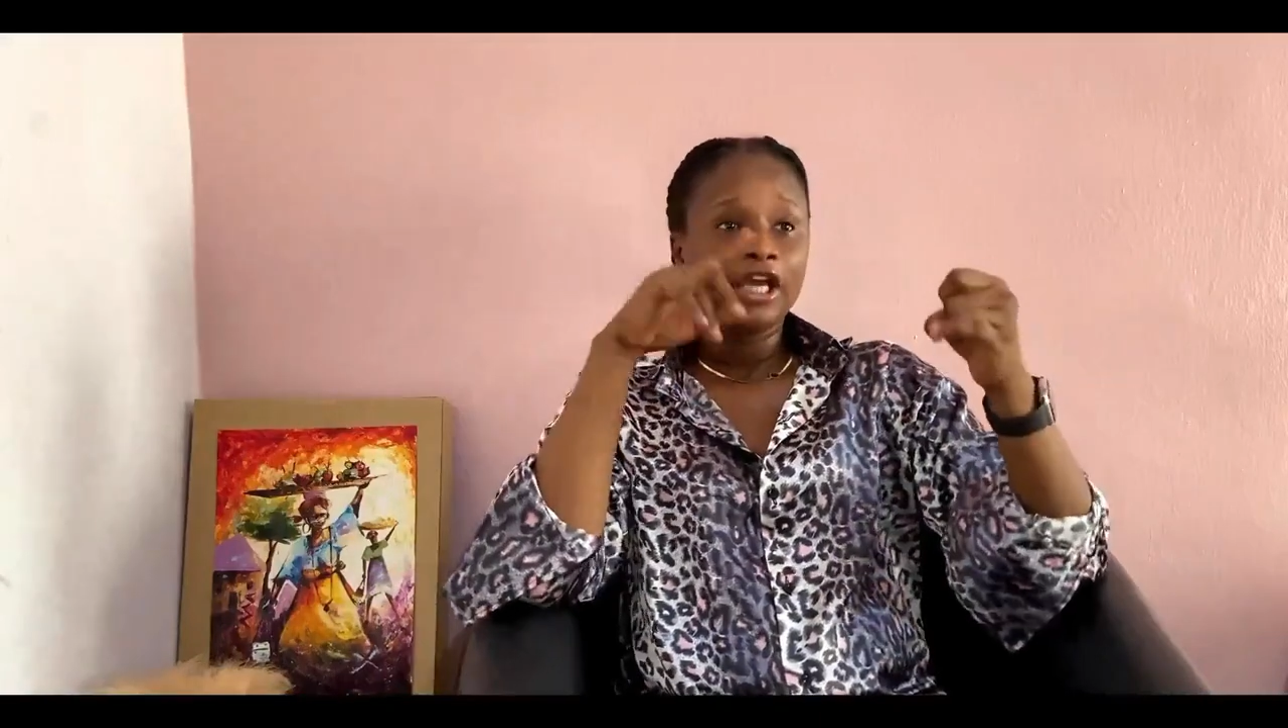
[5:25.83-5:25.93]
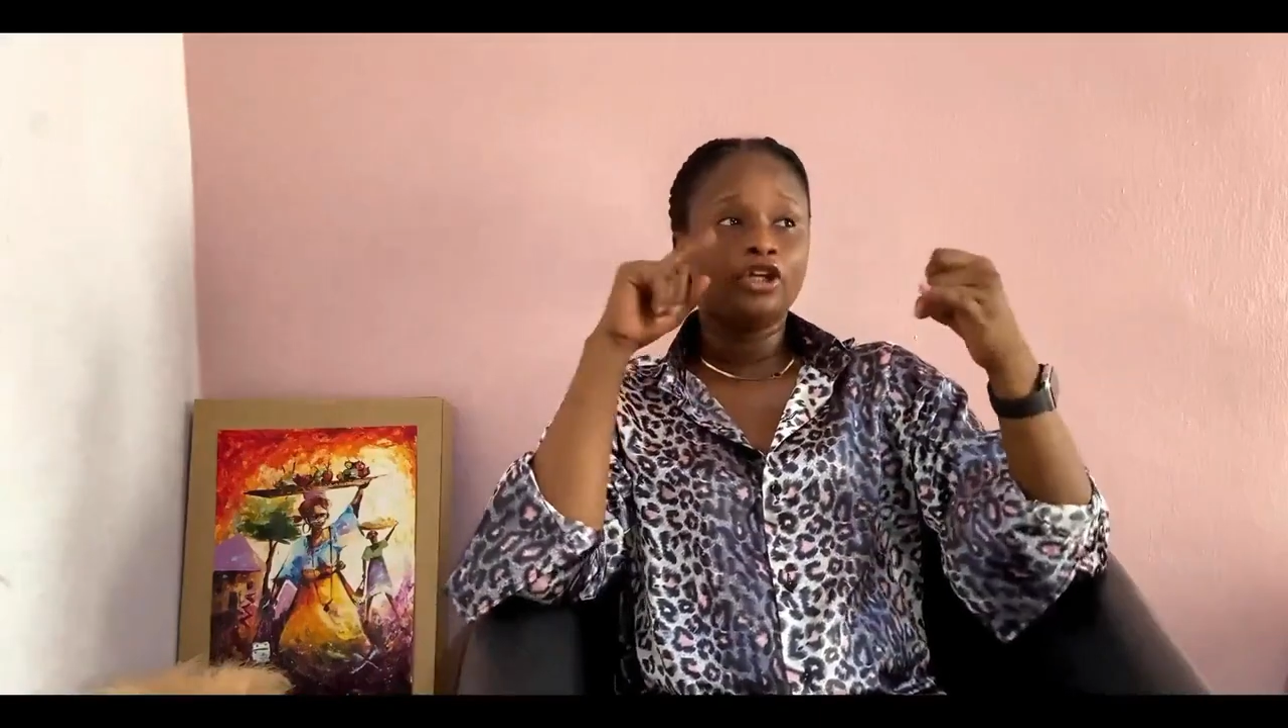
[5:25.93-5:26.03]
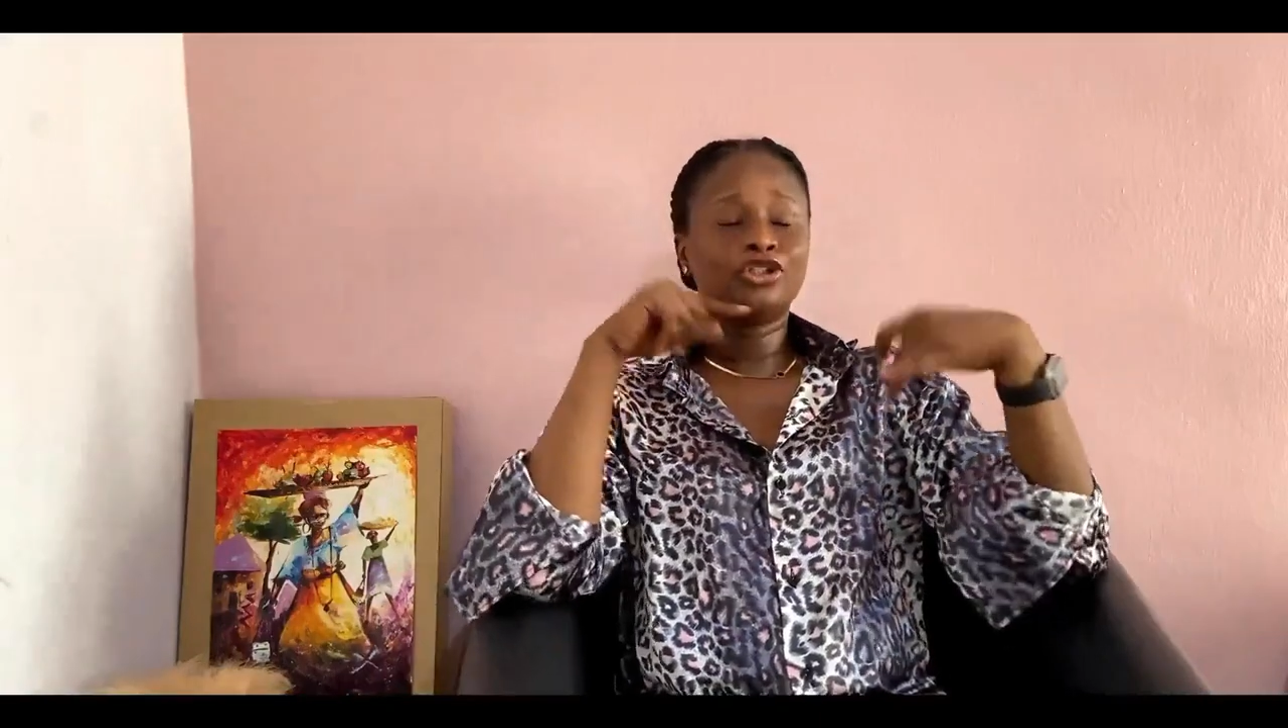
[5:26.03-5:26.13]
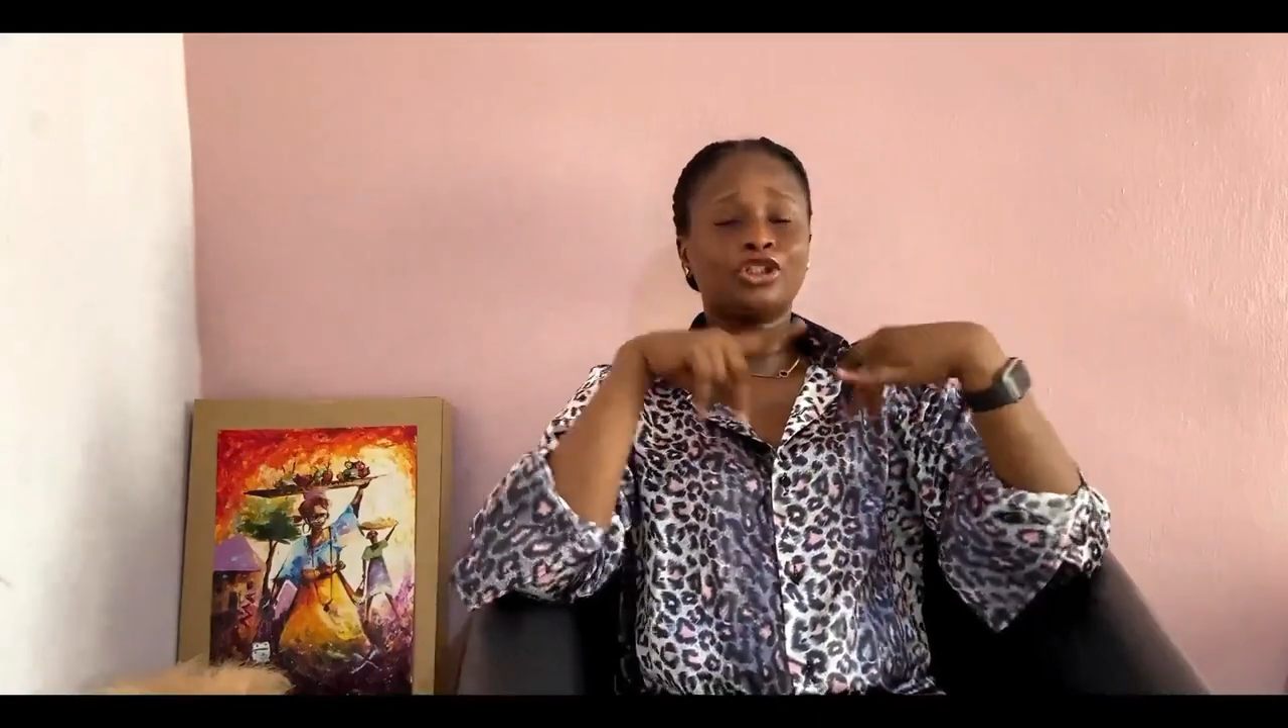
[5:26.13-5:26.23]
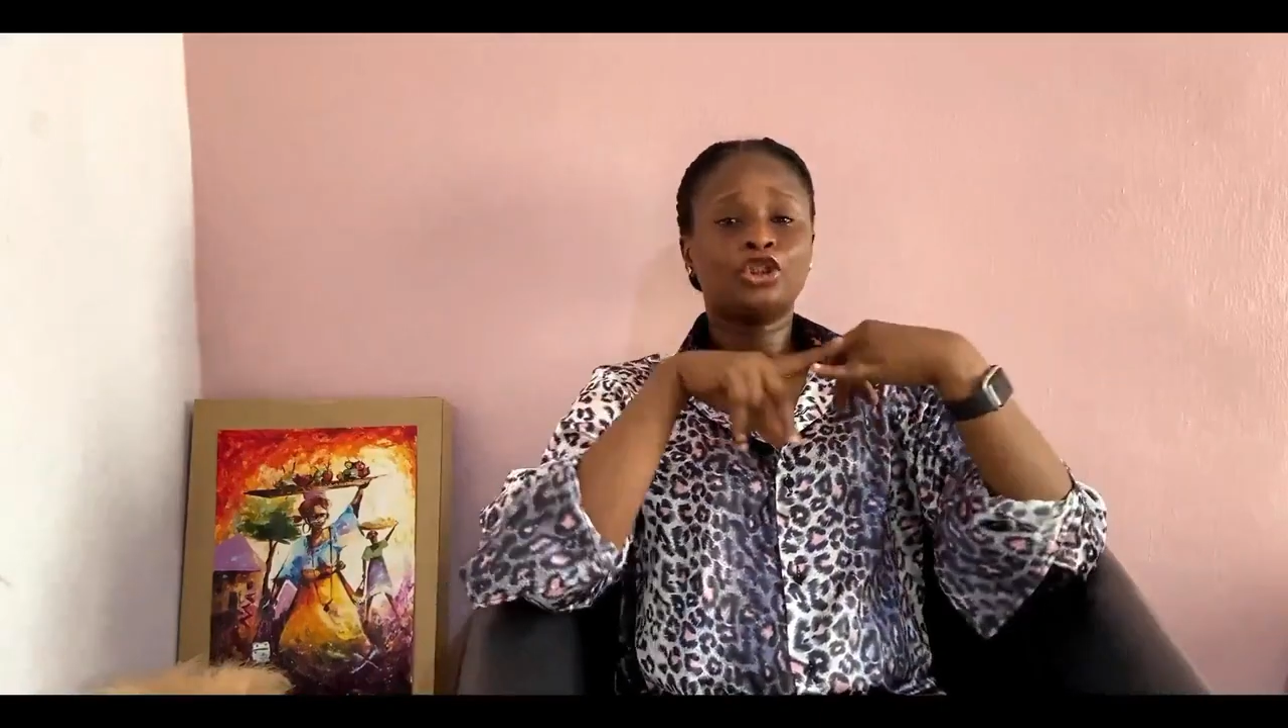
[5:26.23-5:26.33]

he doesn't